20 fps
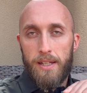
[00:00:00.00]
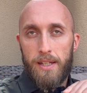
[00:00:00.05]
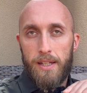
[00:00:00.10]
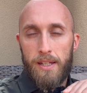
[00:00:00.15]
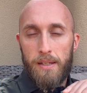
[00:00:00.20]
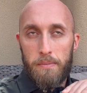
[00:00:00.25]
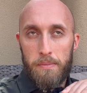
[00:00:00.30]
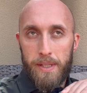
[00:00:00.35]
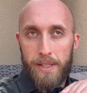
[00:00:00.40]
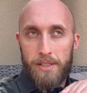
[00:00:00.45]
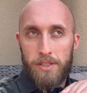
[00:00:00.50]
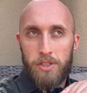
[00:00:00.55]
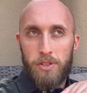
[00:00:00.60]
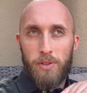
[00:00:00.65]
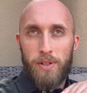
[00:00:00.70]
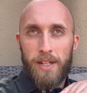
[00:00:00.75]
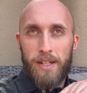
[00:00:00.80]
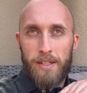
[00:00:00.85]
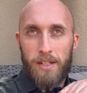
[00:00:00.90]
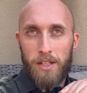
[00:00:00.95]
It means
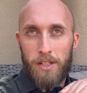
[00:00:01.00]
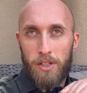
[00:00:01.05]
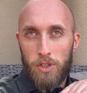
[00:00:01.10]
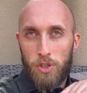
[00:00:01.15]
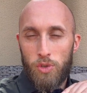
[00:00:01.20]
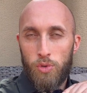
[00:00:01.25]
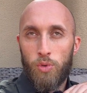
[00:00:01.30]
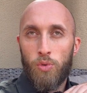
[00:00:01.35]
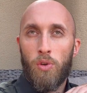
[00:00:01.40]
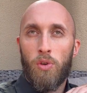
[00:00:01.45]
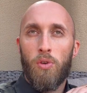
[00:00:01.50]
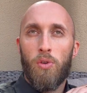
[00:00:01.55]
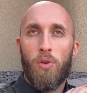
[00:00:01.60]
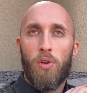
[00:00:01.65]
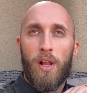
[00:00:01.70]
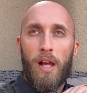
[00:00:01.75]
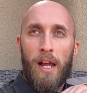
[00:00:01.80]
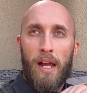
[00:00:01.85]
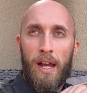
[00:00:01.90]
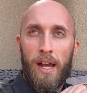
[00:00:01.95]
you can
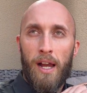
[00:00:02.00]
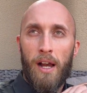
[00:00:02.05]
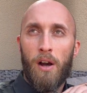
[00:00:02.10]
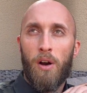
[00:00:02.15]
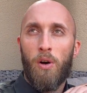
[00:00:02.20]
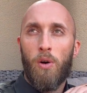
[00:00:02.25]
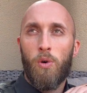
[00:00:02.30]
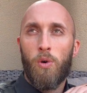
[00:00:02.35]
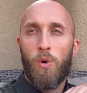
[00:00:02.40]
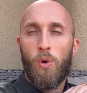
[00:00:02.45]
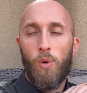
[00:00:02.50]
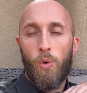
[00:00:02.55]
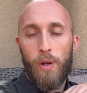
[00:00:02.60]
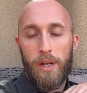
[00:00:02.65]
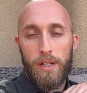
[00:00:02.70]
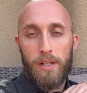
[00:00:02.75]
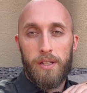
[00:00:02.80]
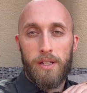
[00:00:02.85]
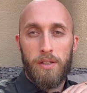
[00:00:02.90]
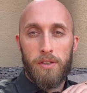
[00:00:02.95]
control how
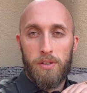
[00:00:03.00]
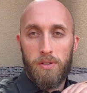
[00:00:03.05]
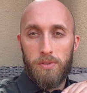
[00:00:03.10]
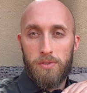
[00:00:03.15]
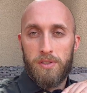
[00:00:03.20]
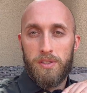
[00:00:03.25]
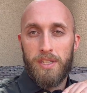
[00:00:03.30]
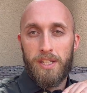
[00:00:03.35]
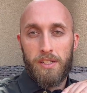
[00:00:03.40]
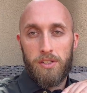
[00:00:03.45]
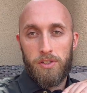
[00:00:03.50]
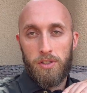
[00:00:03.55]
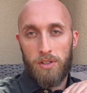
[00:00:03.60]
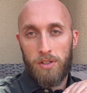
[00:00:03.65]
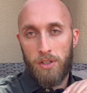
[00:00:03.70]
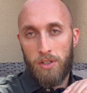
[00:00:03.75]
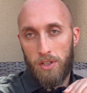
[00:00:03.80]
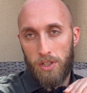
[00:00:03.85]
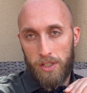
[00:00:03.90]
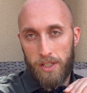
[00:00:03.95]
quickly those things are
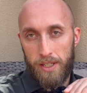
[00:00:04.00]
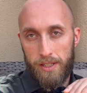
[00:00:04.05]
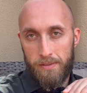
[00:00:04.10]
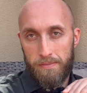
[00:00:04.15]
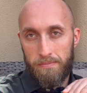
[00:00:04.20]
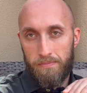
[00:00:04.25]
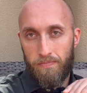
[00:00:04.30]
cooking.